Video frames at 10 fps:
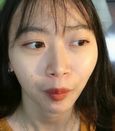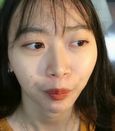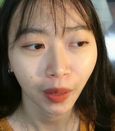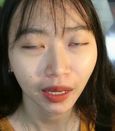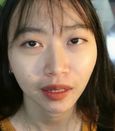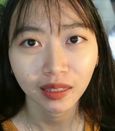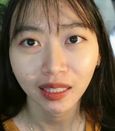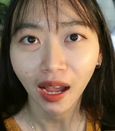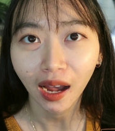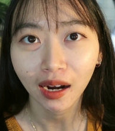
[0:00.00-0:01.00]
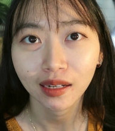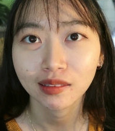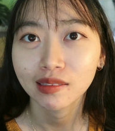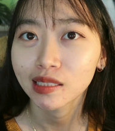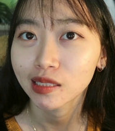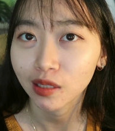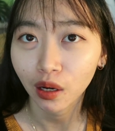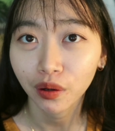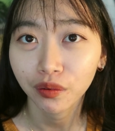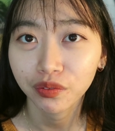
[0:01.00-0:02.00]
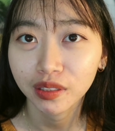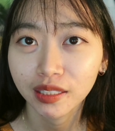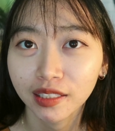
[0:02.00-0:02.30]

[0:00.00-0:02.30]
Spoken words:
make the art soft.